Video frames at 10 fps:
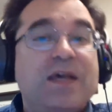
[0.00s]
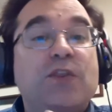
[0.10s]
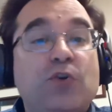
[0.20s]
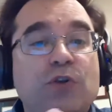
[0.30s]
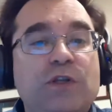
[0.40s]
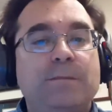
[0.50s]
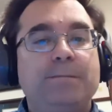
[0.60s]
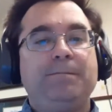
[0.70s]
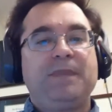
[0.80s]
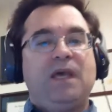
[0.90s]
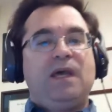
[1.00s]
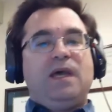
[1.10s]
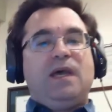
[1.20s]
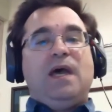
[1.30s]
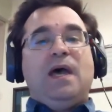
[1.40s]
Third,
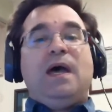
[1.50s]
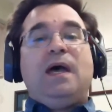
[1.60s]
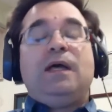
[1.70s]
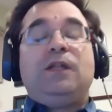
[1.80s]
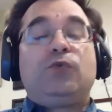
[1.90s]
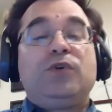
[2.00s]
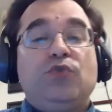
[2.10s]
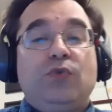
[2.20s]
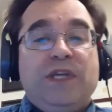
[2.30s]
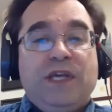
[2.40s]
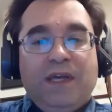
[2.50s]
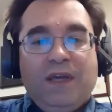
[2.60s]
there is only